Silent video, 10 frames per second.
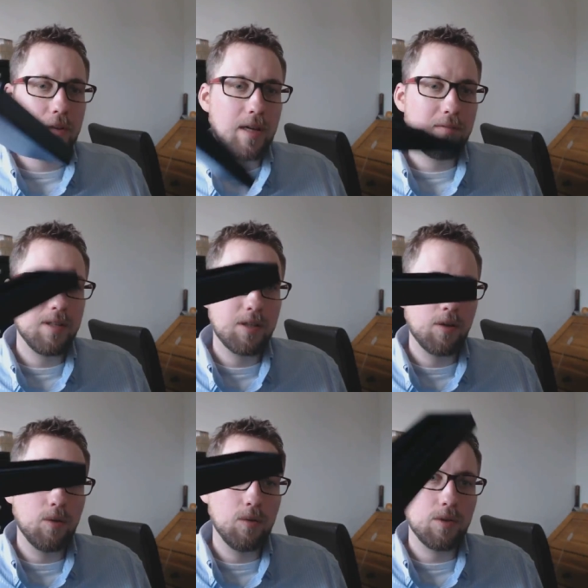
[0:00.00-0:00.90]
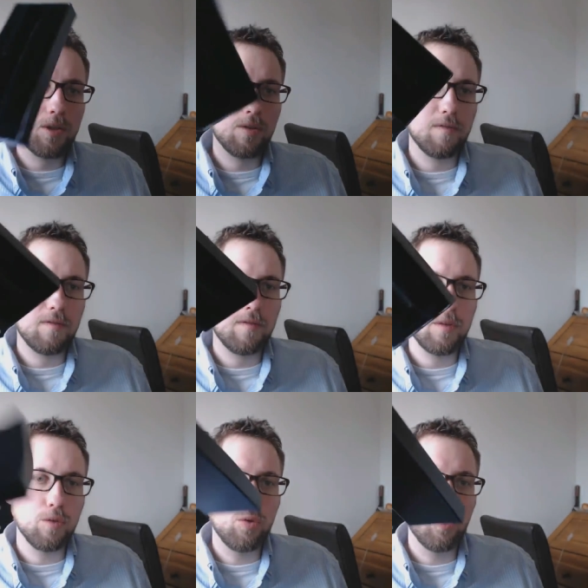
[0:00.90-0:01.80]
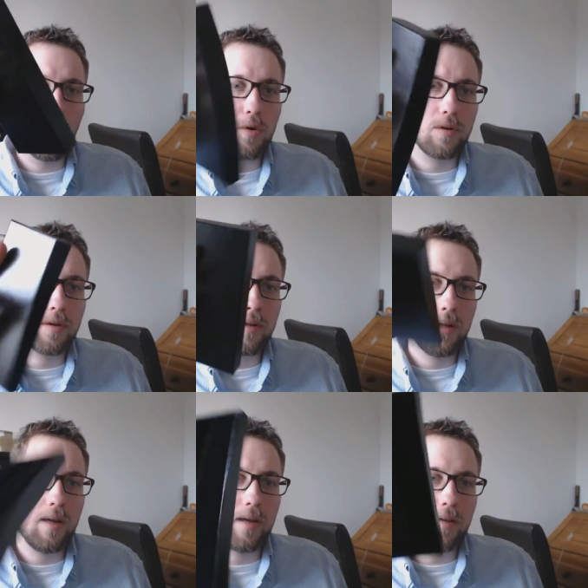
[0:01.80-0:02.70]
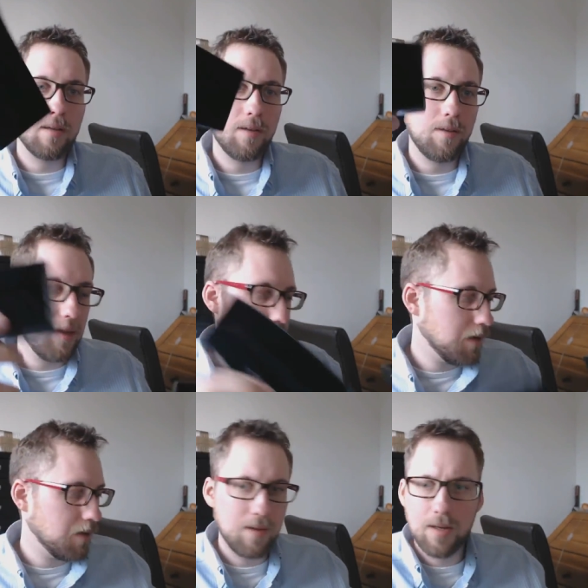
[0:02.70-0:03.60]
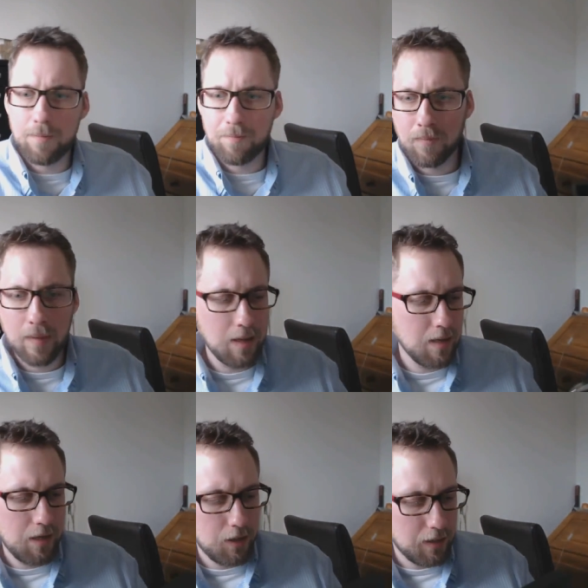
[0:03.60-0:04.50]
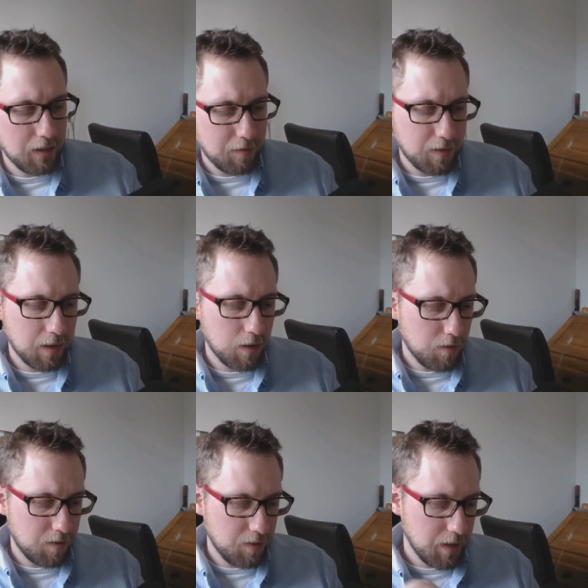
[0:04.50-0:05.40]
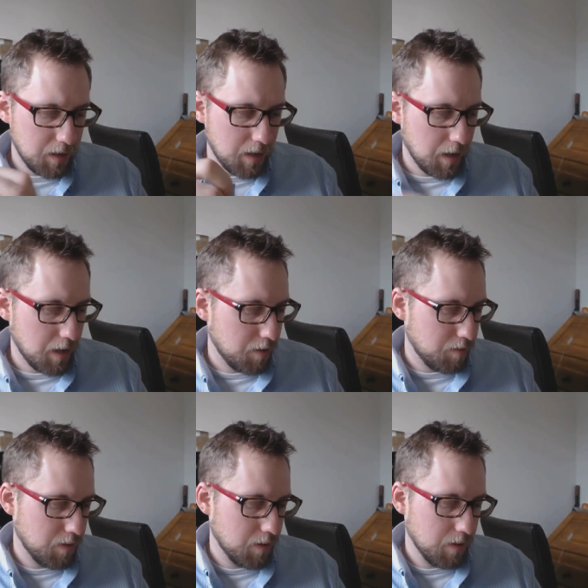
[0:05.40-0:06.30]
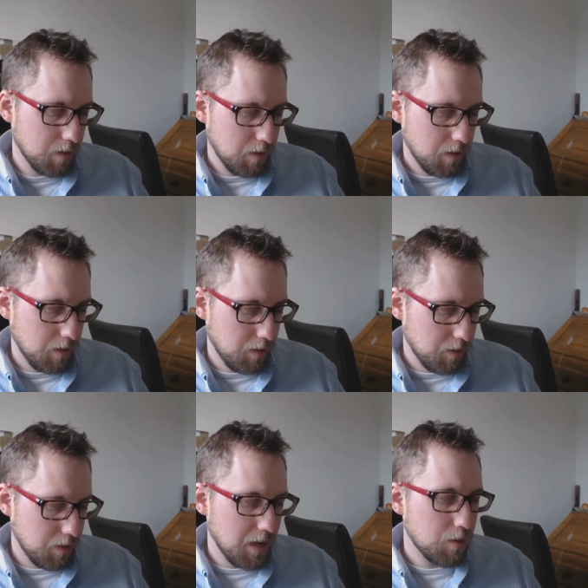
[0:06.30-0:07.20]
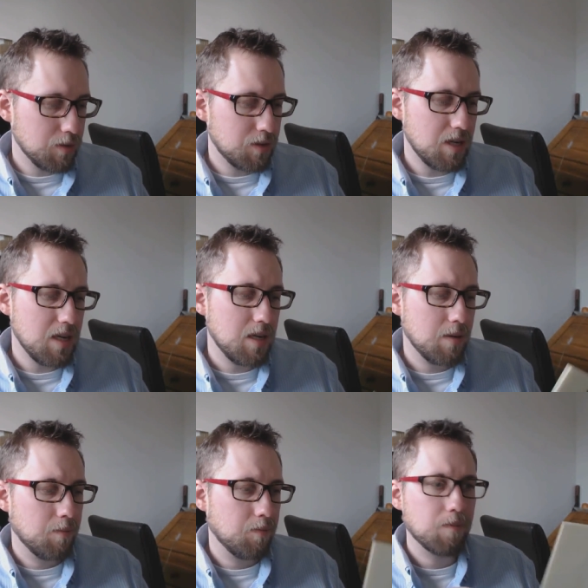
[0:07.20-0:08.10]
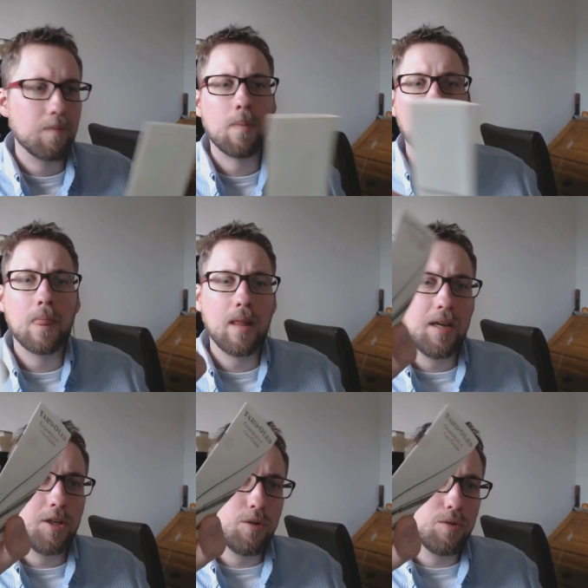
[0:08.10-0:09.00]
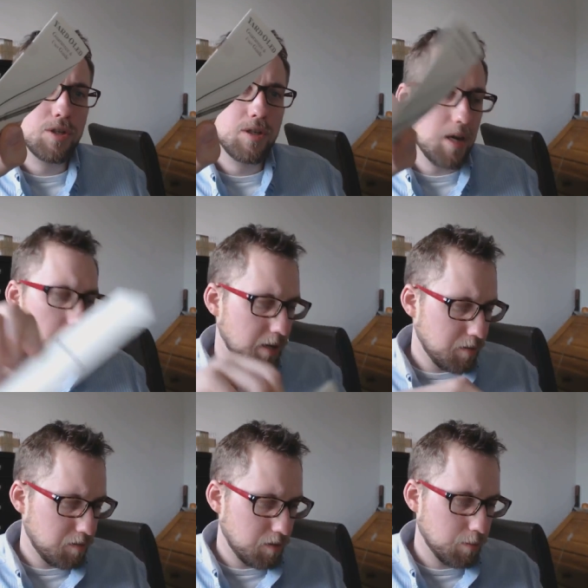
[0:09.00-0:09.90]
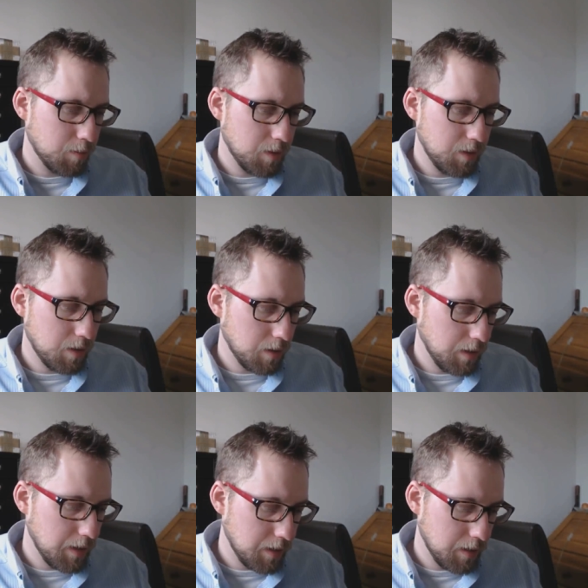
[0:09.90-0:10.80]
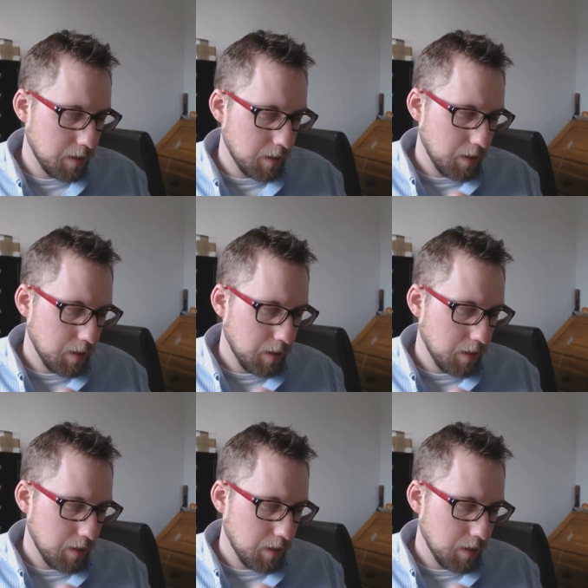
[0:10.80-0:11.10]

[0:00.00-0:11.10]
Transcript: You have this whole sort of drawer-like thing in there. You can lift that off and then you have uh, the guarantee and user guide from Yard-O-Led.